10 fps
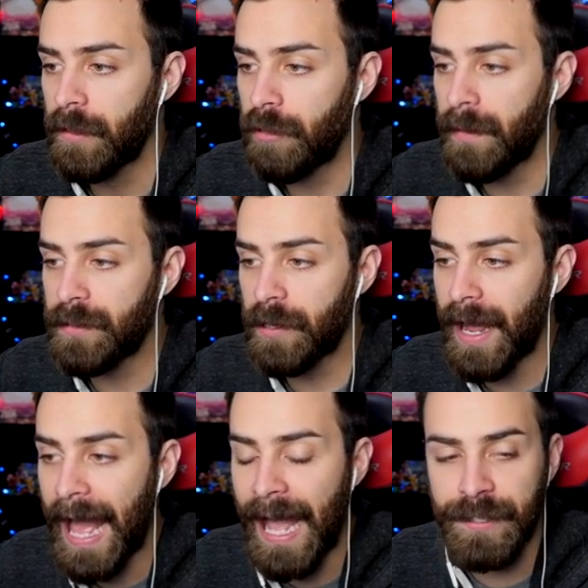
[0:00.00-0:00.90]
Kuribohs are
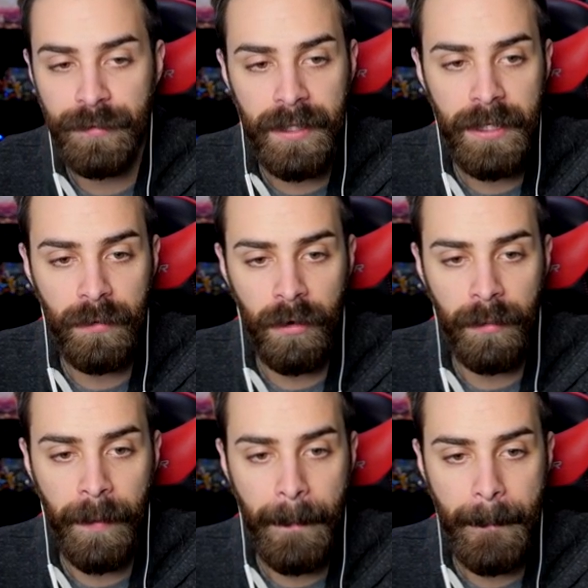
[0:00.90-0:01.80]
actually
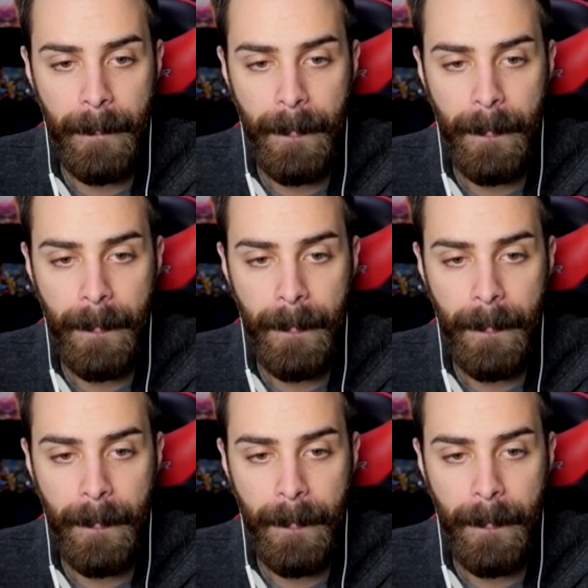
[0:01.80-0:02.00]
adorable.